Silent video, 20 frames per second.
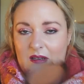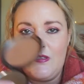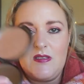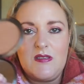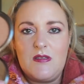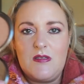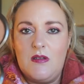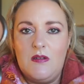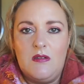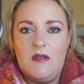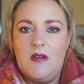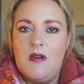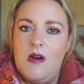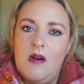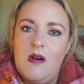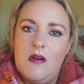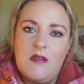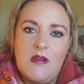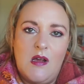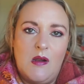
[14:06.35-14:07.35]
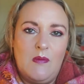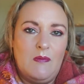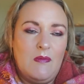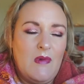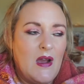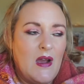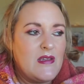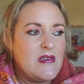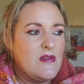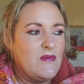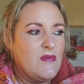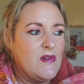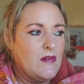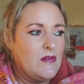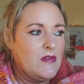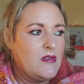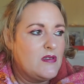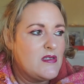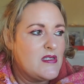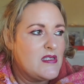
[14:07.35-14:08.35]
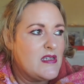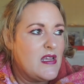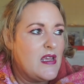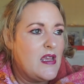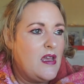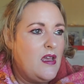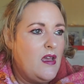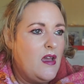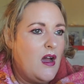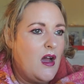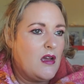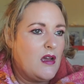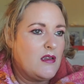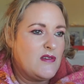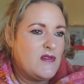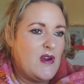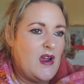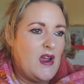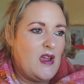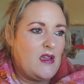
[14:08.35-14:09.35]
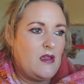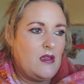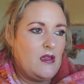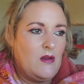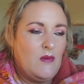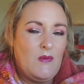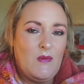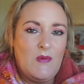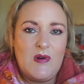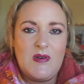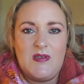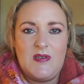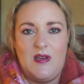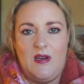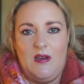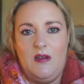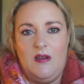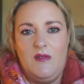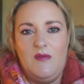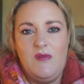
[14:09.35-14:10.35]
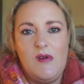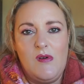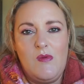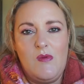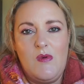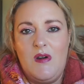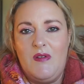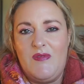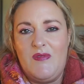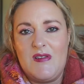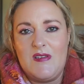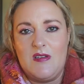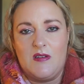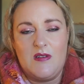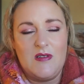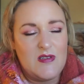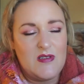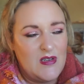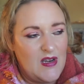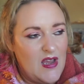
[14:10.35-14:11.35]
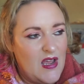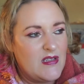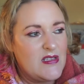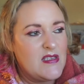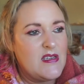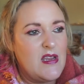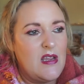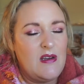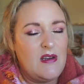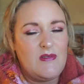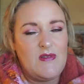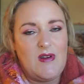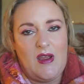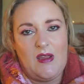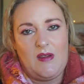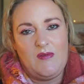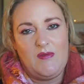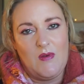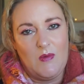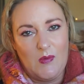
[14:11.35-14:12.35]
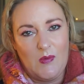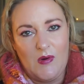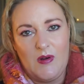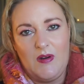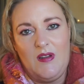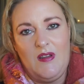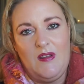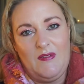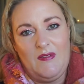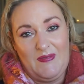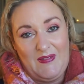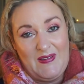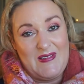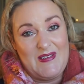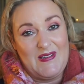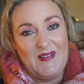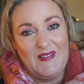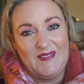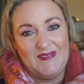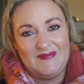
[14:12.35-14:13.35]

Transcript: So God almighty, Ruth, stay on track, would you, for one video? Could you not stay on track for one video?